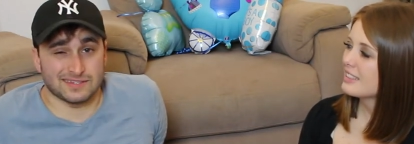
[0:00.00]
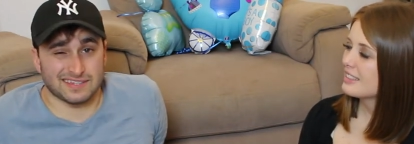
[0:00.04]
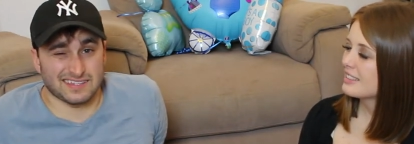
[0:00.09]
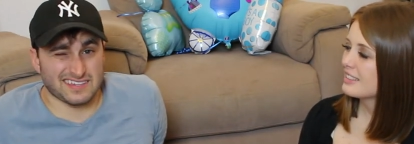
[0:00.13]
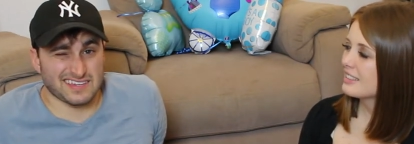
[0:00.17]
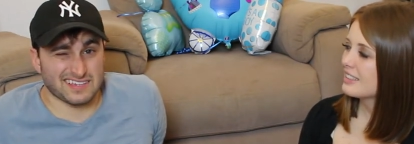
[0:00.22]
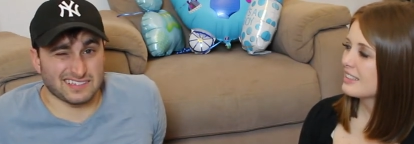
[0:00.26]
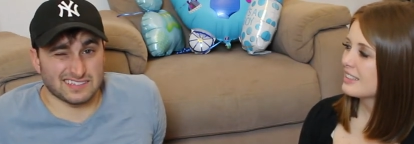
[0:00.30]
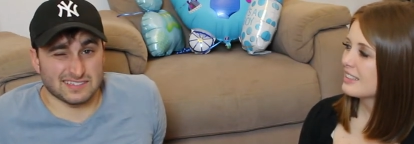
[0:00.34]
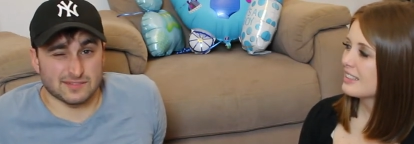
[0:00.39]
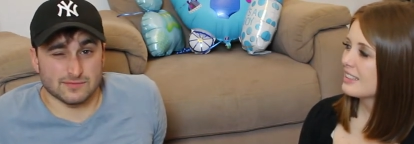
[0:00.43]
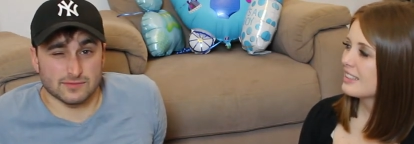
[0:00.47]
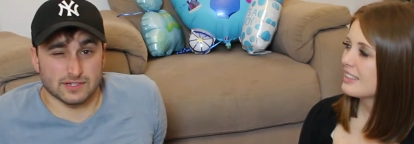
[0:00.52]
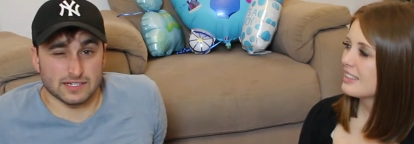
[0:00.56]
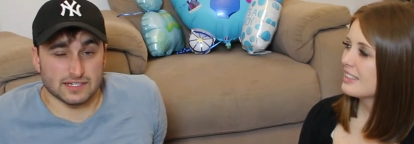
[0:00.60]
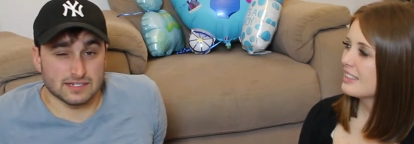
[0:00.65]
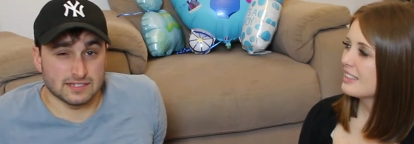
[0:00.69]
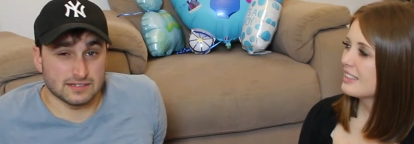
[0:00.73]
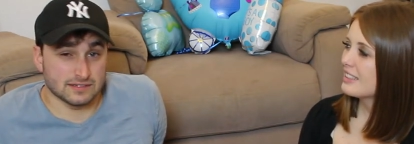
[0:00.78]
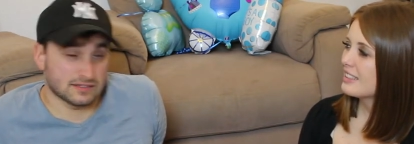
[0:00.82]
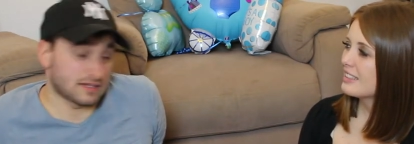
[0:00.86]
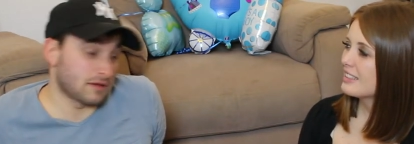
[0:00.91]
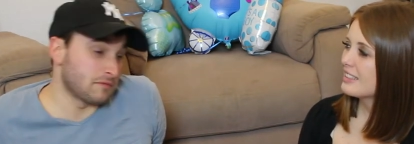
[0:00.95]
Speaker 1: the things that we
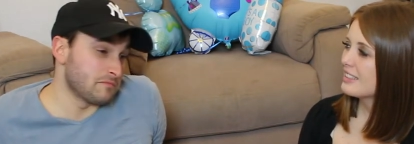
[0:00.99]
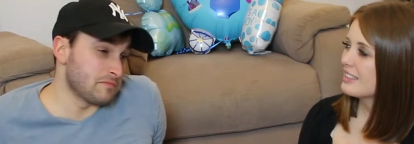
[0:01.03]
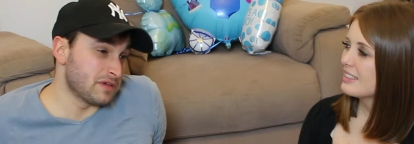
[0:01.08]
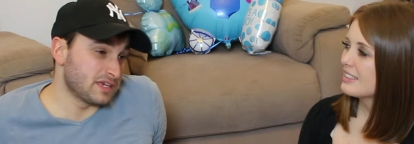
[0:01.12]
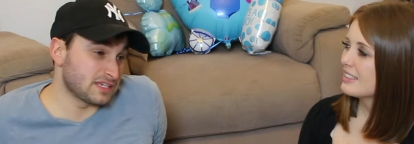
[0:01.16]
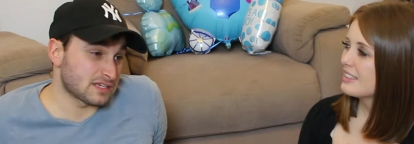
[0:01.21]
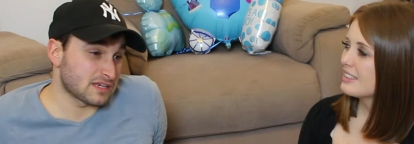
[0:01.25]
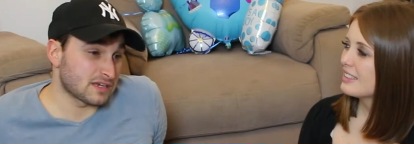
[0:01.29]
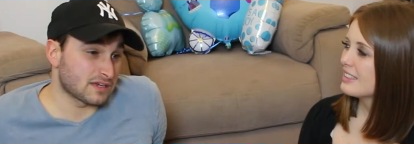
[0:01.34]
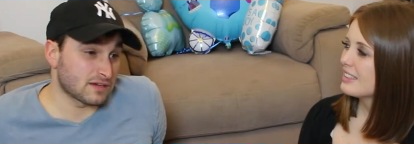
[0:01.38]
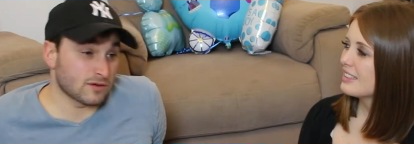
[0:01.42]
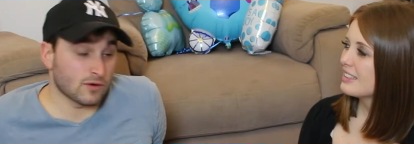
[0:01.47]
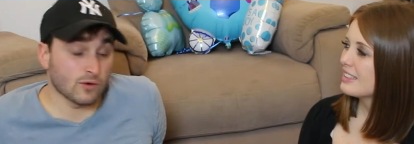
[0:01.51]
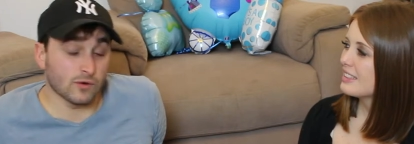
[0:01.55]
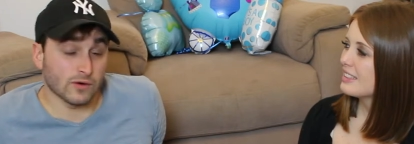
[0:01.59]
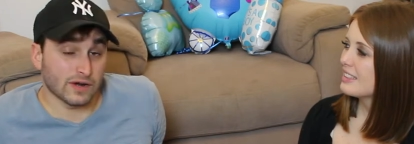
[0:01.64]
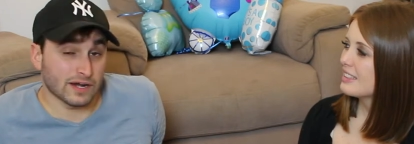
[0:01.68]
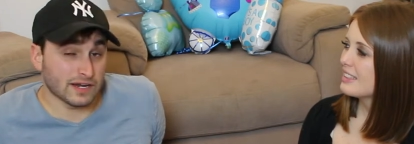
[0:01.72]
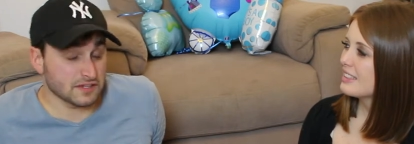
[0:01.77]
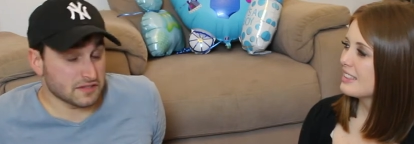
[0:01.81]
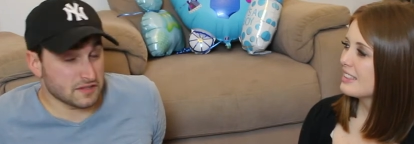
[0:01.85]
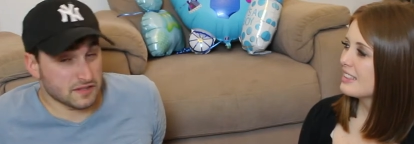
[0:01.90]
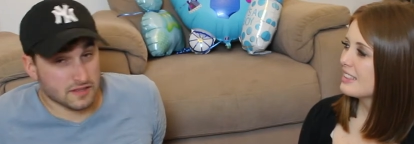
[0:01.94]
are missing or
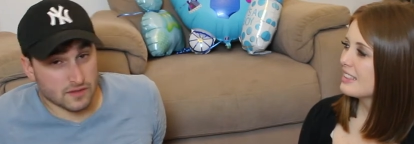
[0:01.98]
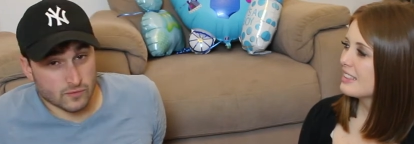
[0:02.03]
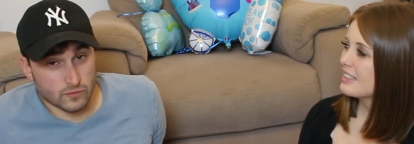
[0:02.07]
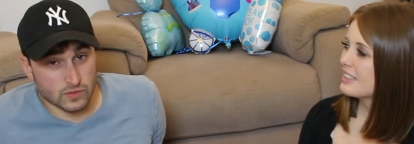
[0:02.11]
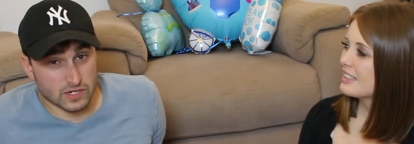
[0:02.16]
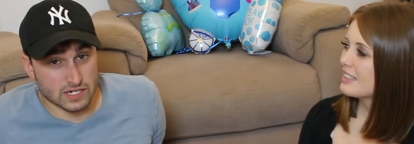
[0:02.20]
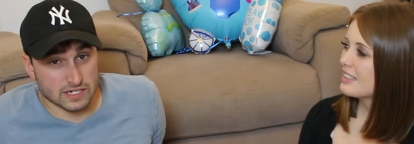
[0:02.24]
anything that we